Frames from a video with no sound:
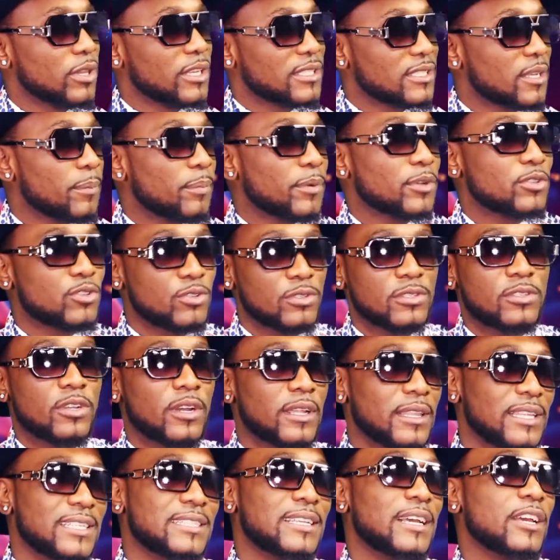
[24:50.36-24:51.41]
So they're supposed to use,
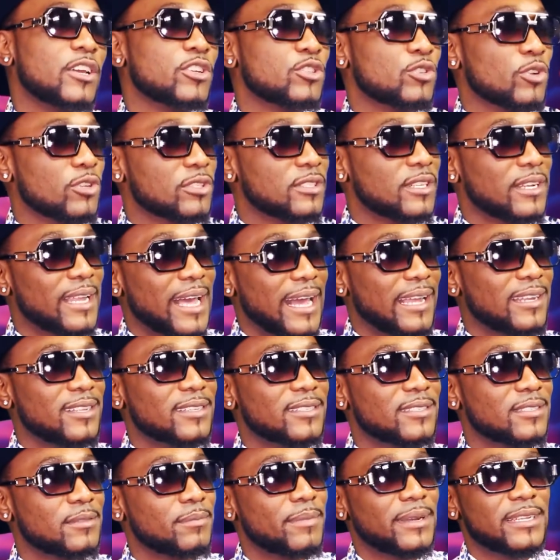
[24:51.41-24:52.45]
these are exhausted
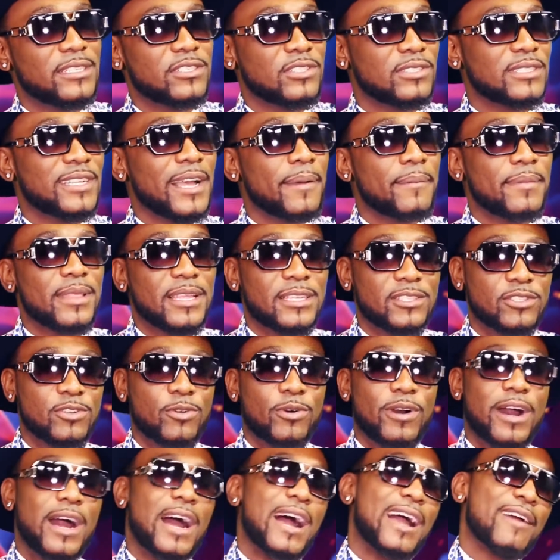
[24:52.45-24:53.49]
artists. But in Zambia,
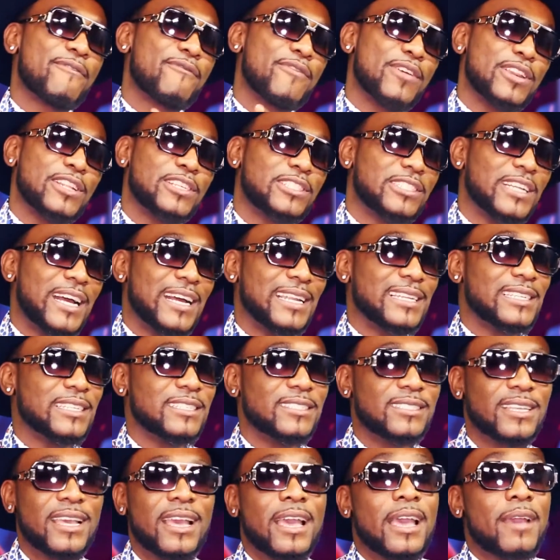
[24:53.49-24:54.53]
there's, finished
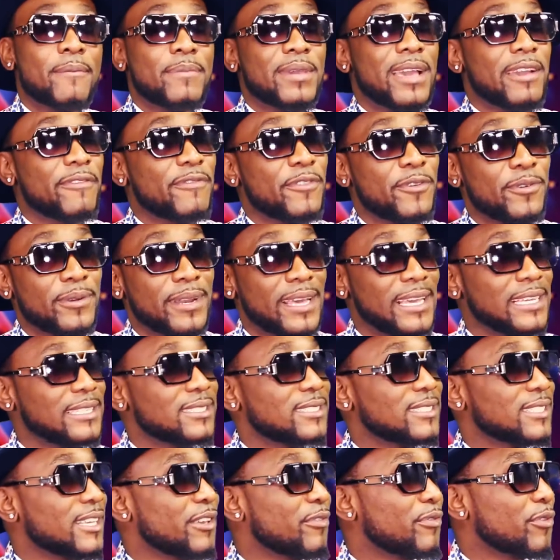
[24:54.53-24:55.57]
artists. Me, I feel
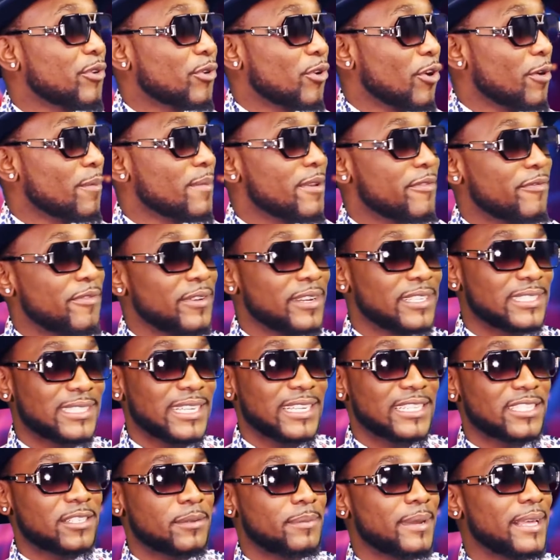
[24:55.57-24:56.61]
nice. If you call me
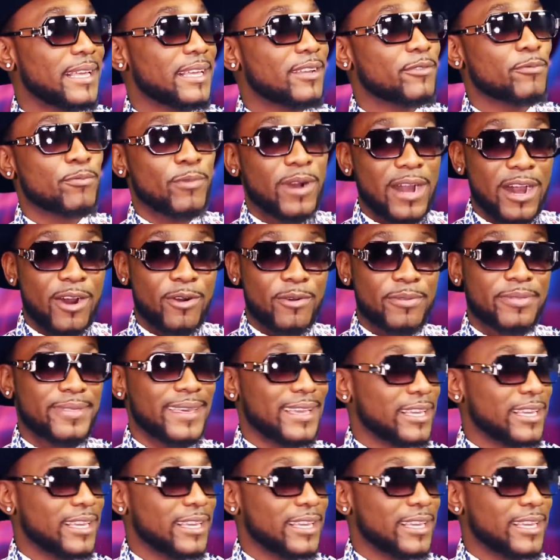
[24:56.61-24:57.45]
finished artist, I'm like, wow,